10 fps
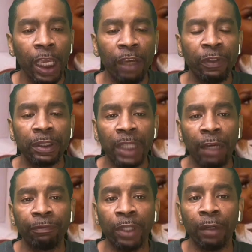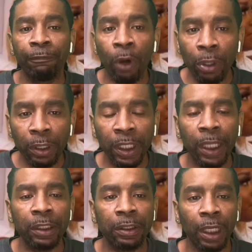If it's not done vocally,
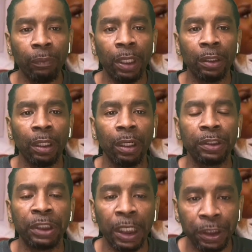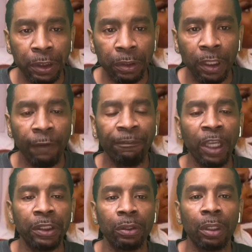it's done in her gestures, her
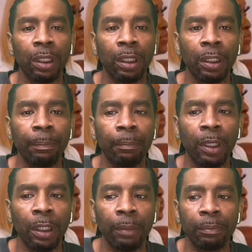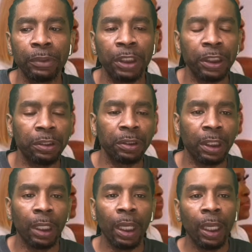facial gestures
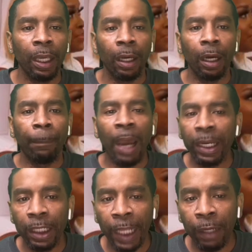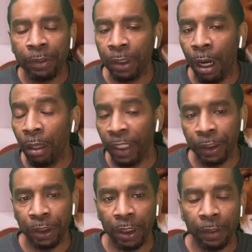and body language and all that
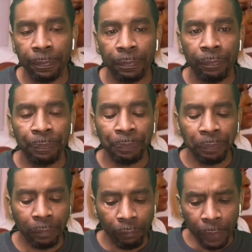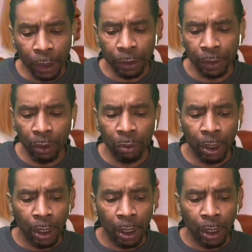shit. So